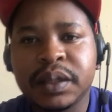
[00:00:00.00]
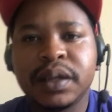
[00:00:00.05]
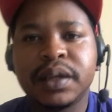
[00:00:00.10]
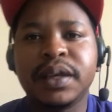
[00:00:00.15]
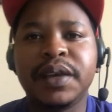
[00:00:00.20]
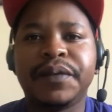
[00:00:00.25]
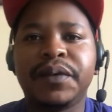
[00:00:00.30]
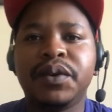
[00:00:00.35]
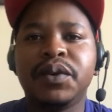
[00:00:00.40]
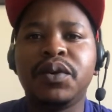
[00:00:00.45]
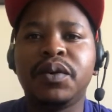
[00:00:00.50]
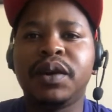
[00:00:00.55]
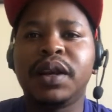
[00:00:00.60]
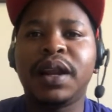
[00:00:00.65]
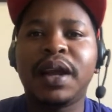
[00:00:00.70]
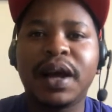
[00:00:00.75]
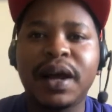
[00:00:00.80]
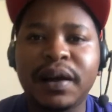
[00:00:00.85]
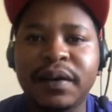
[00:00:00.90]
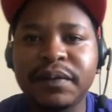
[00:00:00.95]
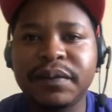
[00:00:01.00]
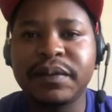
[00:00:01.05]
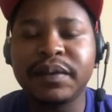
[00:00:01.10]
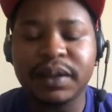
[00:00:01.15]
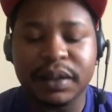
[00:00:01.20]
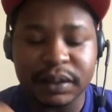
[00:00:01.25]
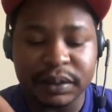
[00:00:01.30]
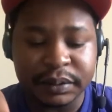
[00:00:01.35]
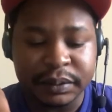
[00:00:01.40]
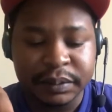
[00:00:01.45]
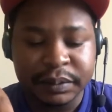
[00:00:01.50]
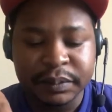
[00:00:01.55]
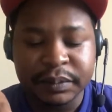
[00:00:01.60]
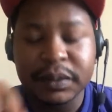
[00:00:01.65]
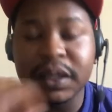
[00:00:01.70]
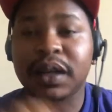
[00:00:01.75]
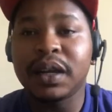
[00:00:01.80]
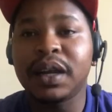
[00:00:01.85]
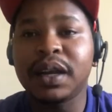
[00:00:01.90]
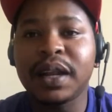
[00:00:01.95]
If you don't love
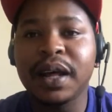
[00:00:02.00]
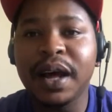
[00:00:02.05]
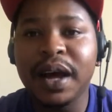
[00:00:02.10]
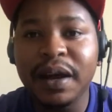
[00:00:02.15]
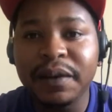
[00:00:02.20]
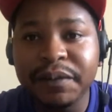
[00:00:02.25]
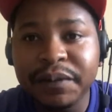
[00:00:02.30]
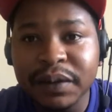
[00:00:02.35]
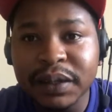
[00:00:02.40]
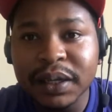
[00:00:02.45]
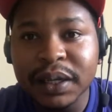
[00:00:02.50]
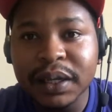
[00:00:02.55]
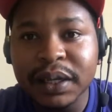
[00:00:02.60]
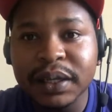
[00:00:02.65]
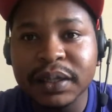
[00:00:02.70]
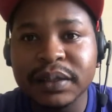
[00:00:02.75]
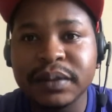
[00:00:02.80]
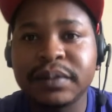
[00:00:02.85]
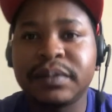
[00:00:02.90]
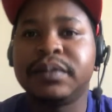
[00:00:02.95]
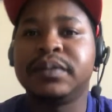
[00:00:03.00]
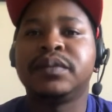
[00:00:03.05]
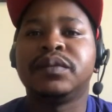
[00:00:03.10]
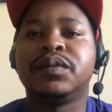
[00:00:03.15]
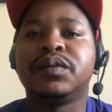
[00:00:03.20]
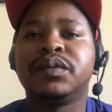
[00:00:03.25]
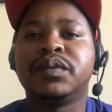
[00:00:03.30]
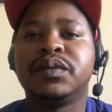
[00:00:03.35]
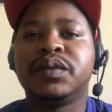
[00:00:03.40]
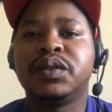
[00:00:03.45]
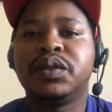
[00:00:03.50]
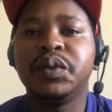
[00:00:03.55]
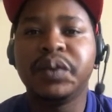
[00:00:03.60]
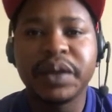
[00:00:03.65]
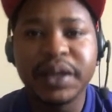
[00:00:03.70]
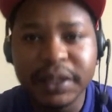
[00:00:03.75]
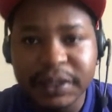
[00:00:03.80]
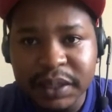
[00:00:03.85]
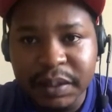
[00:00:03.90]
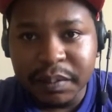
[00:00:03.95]
another African, you
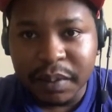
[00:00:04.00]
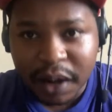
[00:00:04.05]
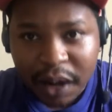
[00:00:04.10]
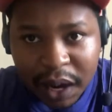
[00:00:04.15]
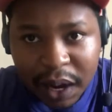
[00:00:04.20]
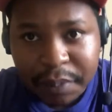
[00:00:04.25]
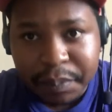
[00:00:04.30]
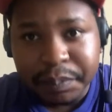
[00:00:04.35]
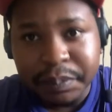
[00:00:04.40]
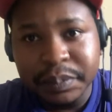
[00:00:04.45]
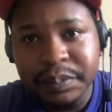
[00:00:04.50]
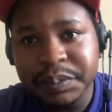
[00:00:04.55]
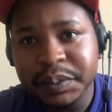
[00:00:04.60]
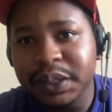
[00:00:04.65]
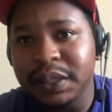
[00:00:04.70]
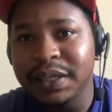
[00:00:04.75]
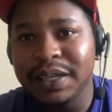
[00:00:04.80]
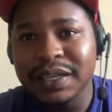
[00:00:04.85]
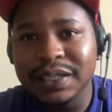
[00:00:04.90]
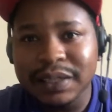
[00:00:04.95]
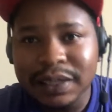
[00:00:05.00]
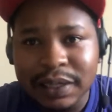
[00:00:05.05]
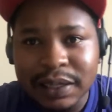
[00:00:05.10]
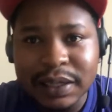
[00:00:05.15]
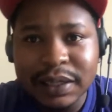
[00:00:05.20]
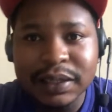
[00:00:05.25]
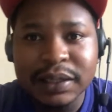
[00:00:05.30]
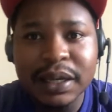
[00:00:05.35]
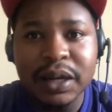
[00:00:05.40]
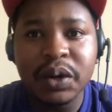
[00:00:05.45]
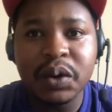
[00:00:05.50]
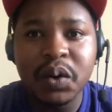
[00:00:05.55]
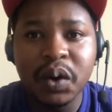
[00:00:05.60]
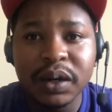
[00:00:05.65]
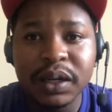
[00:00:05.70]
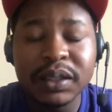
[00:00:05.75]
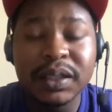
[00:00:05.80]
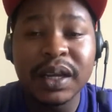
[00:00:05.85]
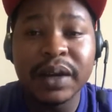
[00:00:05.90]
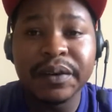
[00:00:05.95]
hit him up in the streets and call
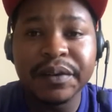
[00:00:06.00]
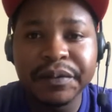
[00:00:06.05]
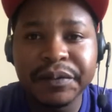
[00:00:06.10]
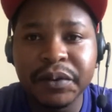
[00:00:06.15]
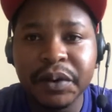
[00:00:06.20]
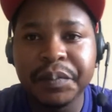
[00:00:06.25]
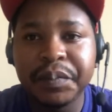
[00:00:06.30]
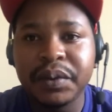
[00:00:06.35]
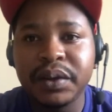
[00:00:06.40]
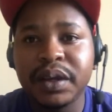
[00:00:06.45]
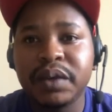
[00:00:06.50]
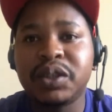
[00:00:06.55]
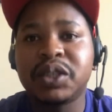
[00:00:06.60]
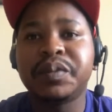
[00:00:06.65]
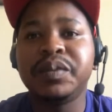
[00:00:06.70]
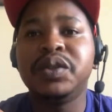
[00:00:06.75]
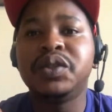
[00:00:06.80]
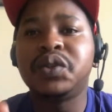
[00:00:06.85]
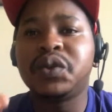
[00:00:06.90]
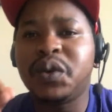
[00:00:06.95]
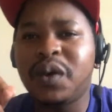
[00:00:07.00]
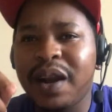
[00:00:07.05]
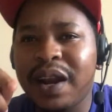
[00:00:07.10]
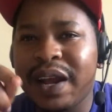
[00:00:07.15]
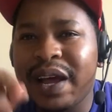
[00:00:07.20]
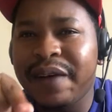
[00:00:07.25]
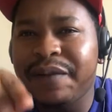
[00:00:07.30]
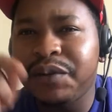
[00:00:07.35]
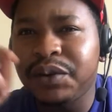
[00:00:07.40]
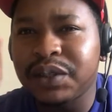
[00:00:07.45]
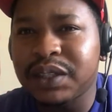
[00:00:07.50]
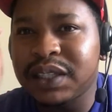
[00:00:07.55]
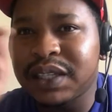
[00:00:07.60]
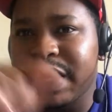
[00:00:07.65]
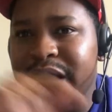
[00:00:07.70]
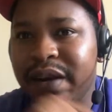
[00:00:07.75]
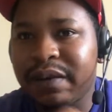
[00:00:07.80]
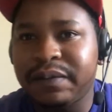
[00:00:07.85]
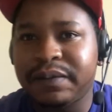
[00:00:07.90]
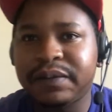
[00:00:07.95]
it xenophobia, which means you don't love
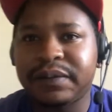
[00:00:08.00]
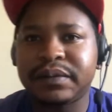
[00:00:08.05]
yourself.